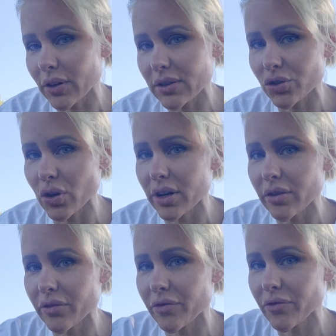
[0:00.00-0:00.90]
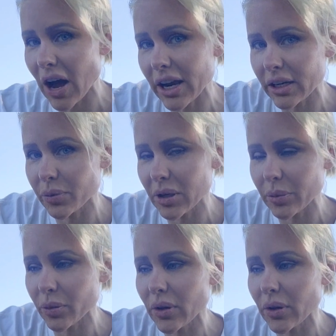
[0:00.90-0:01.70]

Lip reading: that's trying to find people.